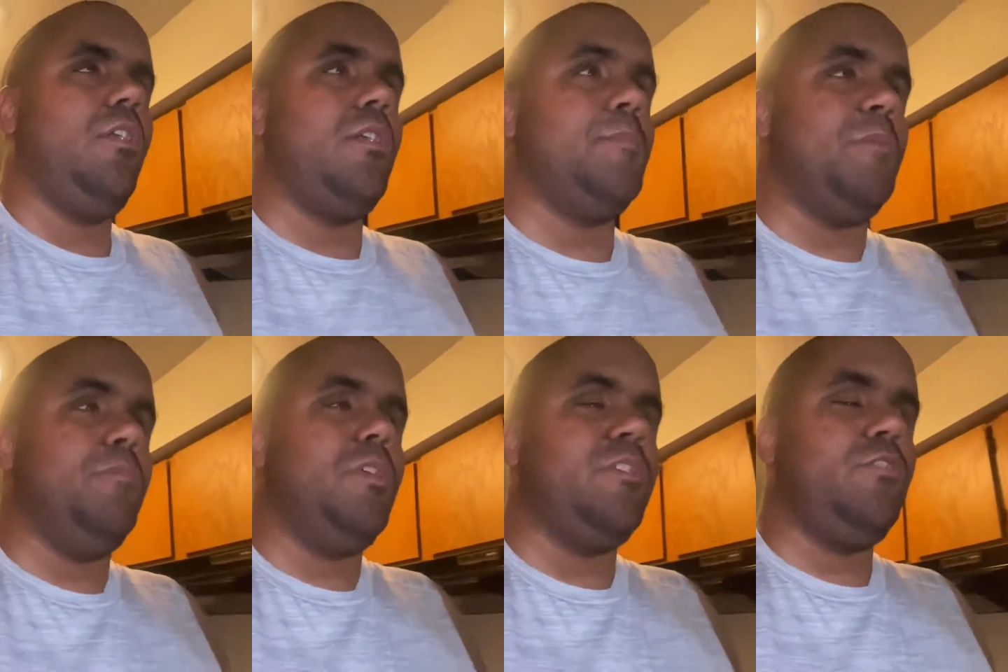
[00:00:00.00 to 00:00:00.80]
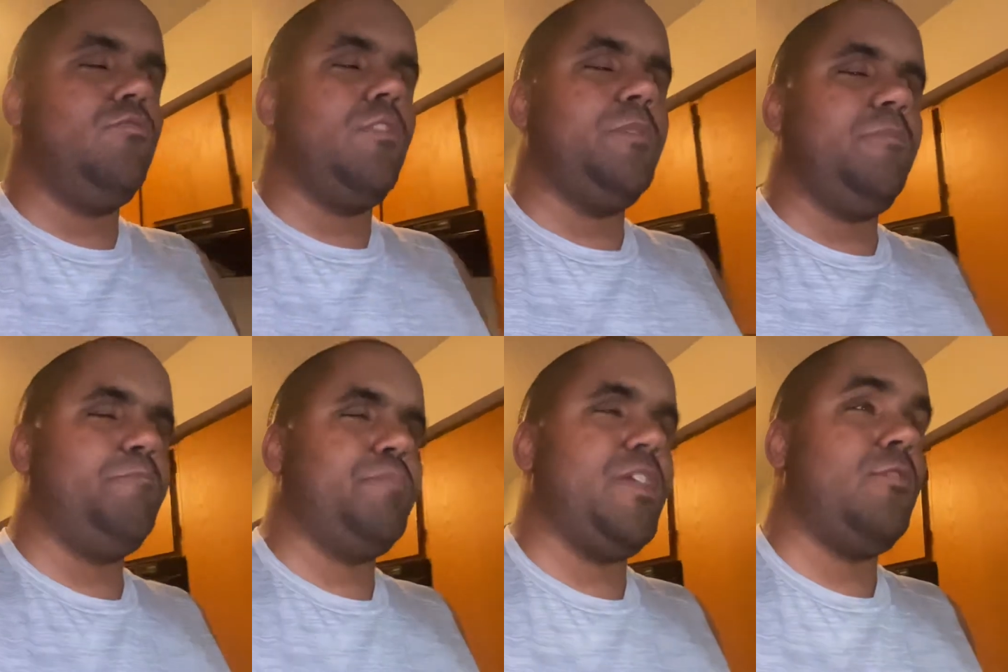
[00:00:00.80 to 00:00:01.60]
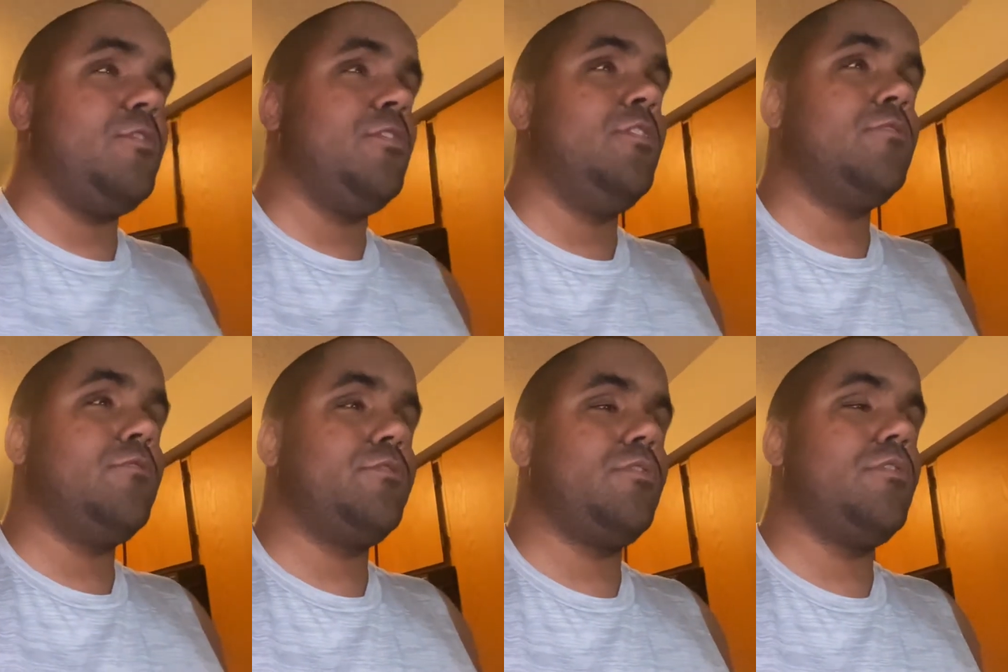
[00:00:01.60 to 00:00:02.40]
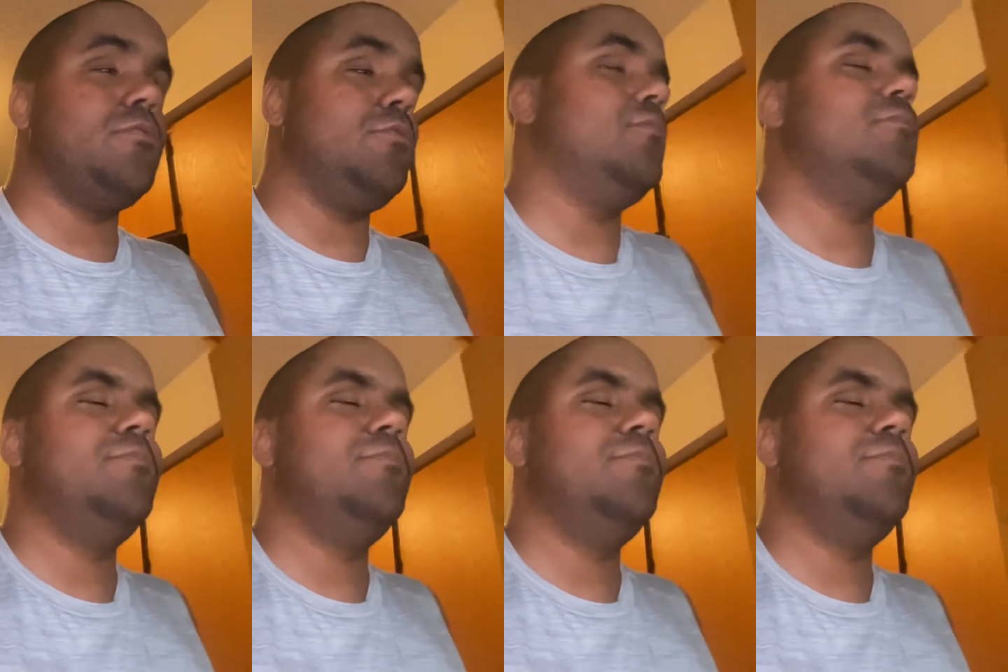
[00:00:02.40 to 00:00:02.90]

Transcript: I'm a money-grubbing, power-hungry turtle.